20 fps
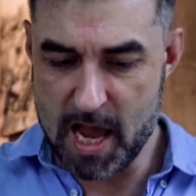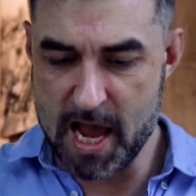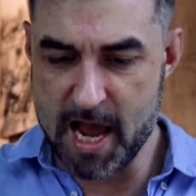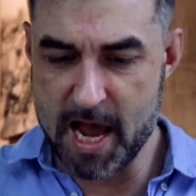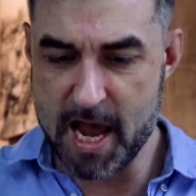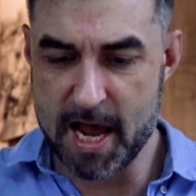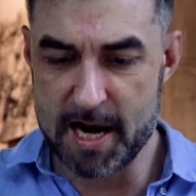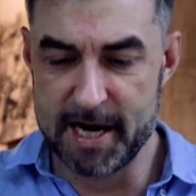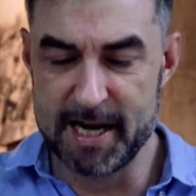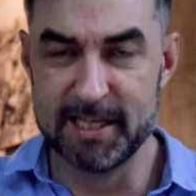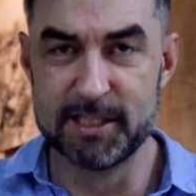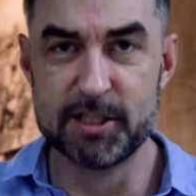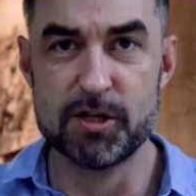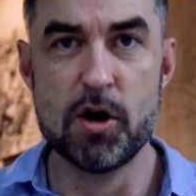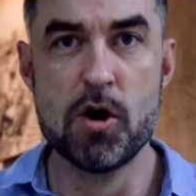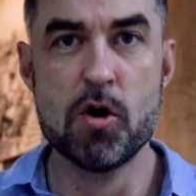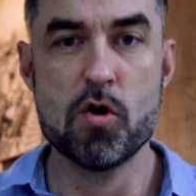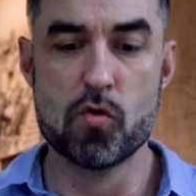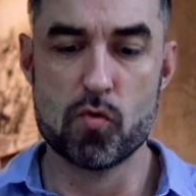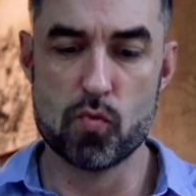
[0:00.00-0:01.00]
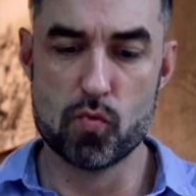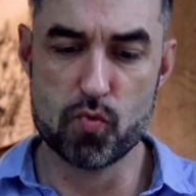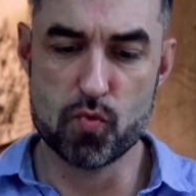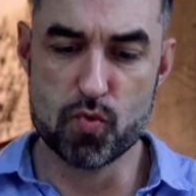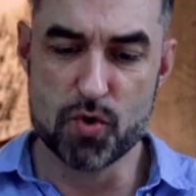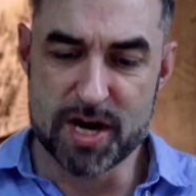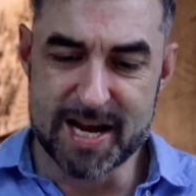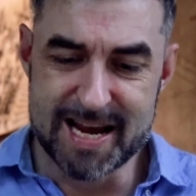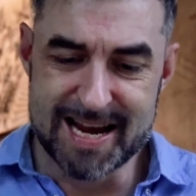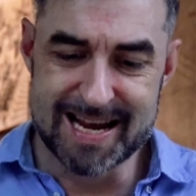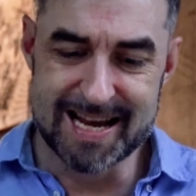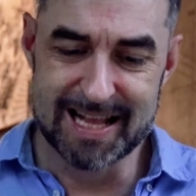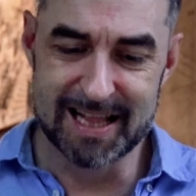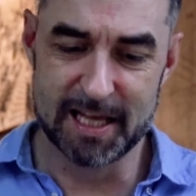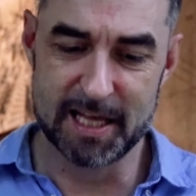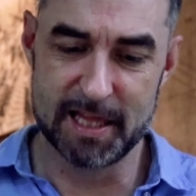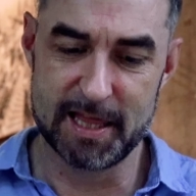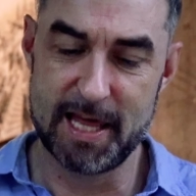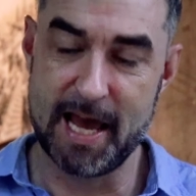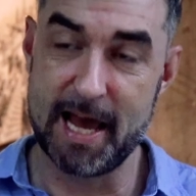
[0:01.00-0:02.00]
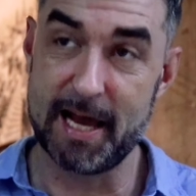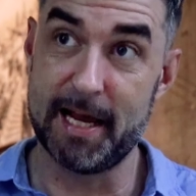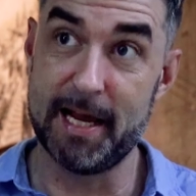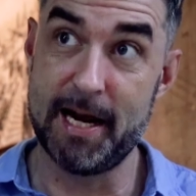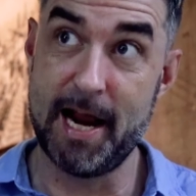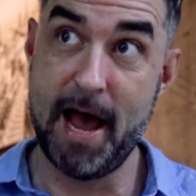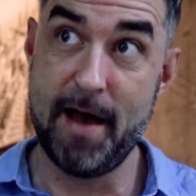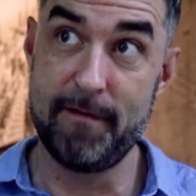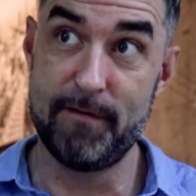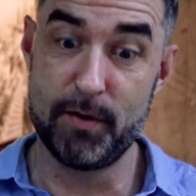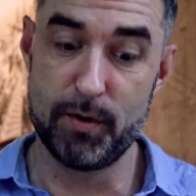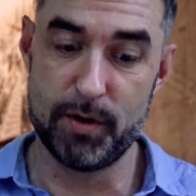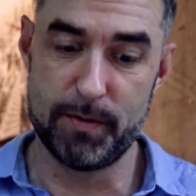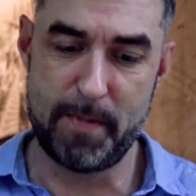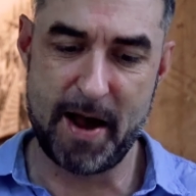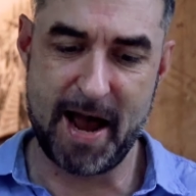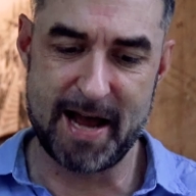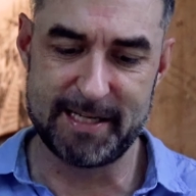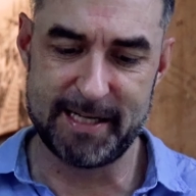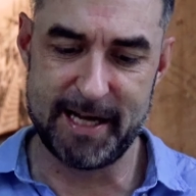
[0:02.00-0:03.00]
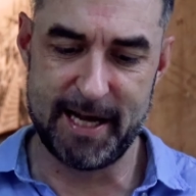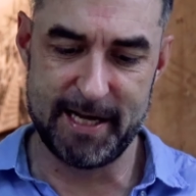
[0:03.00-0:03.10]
And it's really thick and heavy with pate